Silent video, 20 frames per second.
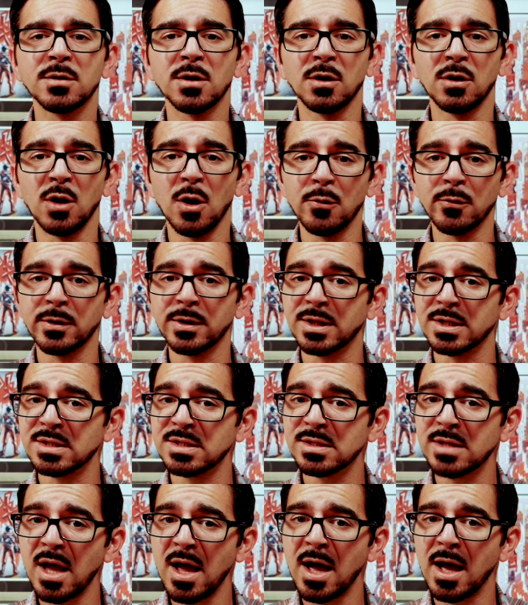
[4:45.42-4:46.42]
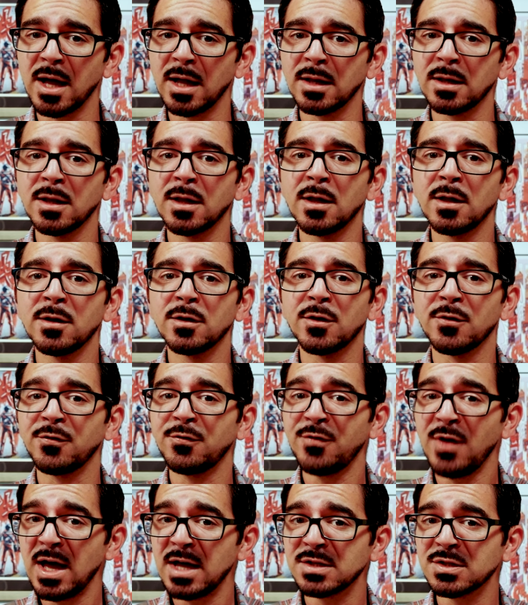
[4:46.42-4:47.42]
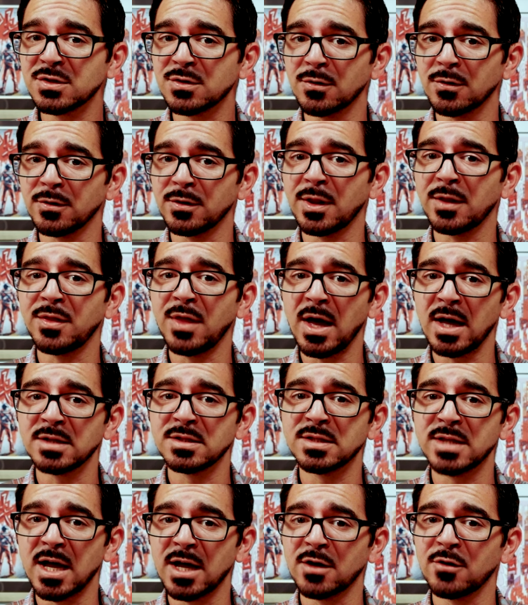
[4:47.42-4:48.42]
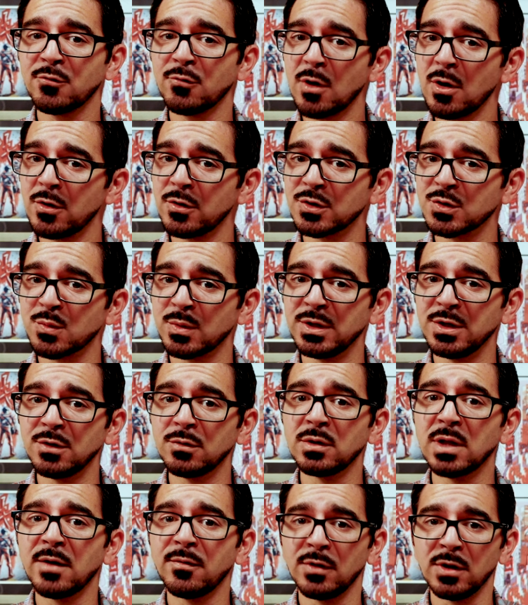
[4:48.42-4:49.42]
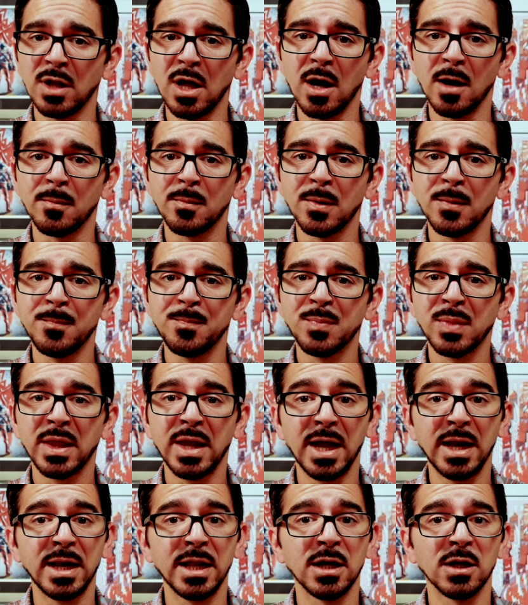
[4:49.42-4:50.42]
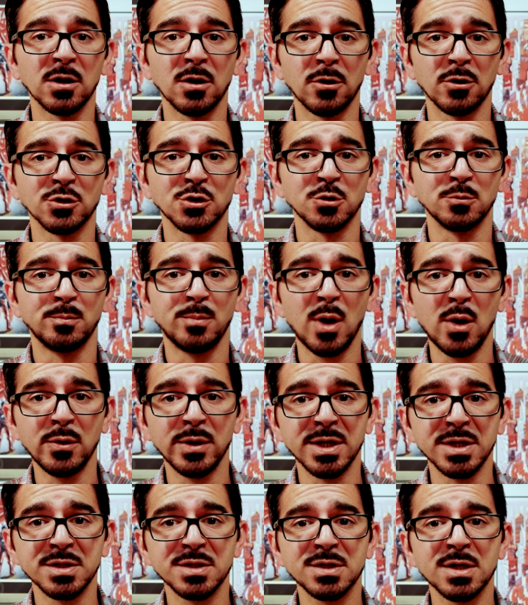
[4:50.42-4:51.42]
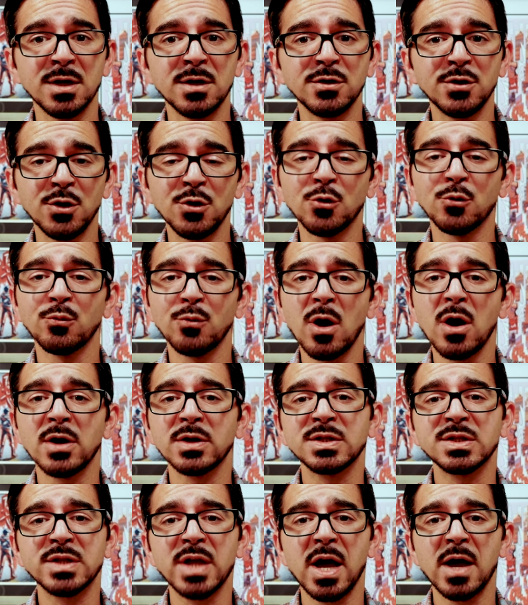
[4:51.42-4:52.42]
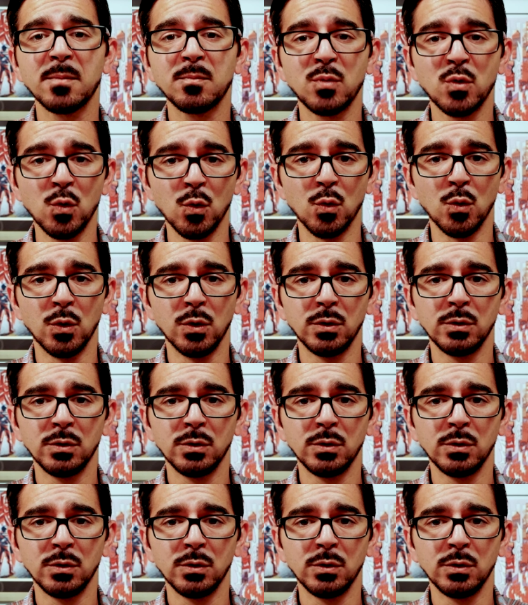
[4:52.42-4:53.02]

lower the stat, the faster that stat grows when you level up, gaining a larger bonus to your raw stat pool.